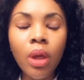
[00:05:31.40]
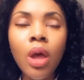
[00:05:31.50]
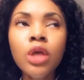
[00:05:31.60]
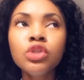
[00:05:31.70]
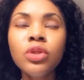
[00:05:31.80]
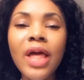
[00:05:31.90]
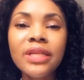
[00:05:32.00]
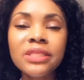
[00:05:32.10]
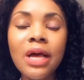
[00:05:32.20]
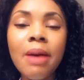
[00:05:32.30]
So
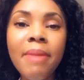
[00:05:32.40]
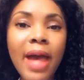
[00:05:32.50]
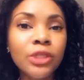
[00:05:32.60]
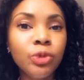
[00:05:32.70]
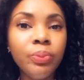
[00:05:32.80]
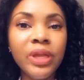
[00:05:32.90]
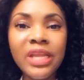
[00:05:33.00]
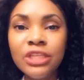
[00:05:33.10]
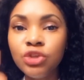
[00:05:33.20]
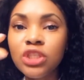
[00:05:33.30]
that's atropine.
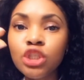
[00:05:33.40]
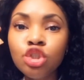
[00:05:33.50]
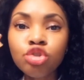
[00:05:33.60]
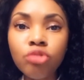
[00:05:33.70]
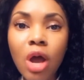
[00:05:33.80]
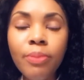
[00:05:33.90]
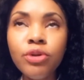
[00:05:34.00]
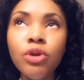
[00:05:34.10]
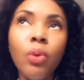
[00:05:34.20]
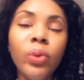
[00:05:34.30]
It's just a drop.
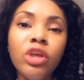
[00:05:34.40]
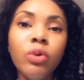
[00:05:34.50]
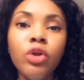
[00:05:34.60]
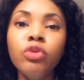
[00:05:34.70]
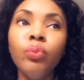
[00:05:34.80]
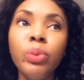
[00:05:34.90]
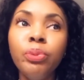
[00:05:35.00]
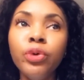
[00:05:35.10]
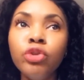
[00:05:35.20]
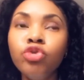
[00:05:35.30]
We
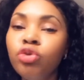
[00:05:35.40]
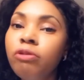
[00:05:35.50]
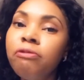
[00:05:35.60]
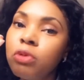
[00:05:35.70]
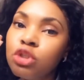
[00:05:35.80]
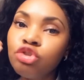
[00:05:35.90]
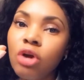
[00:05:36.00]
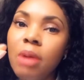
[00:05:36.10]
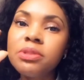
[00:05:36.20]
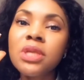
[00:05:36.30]
put 2 to 4
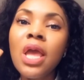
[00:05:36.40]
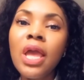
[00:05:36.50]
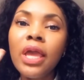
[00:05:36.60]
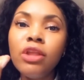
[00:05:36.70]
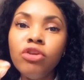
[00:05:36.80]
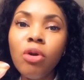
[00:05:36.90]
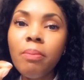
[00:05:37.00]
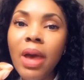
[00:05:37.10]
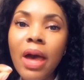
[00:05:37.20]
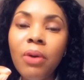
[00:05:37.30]
drops in your
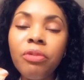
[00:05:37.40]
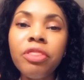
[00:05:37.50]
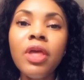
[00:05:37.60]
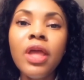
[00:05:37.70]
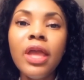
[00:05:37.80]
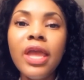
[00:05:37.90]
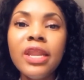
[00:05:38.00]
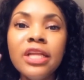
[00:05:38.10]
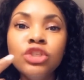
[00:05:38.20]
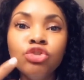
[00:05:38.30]
mouth, and
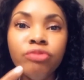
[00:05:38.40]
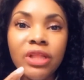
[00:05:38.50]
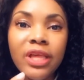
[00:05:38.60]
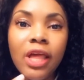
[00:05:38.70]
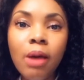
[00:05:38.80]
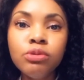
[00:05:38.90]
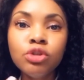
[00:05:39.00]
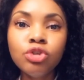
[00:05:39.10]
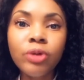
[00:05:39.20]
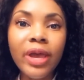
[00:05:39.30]
it really helps to
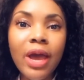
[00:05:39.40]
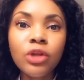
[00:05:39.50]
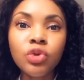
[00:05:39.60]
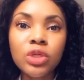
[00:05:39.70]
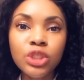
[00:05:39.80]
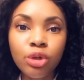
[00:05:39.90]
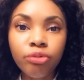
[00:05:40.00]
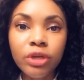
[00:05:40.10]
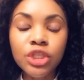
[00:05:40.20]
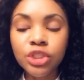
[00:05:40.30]
dry out your
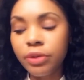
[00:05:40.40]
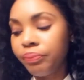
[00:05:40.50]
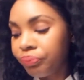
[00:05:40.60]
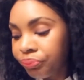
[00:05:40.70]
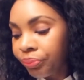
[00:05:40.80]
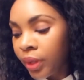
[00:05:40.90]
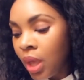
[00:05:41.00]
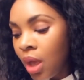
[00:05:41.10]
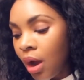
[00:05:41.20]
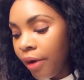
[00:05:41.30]
secretion.
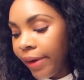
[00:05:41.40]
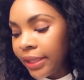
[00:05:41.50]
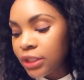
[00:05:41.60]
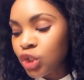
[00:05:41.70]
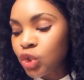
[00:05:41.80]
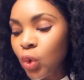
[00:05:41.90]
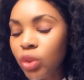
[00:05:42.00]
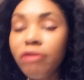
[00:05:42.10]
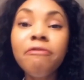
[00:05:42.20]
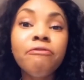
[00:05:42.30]
All right. So
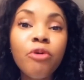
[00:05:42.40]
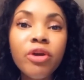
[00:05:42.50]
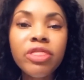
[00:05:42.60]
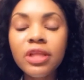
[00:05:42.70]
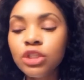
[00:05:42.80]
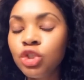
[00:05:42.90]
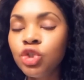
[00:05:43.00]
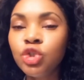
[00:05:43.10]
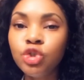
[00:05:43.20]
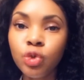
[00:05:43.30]
the fourth
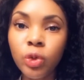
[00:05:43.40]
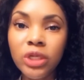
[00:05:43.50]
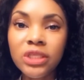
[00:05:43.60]
drug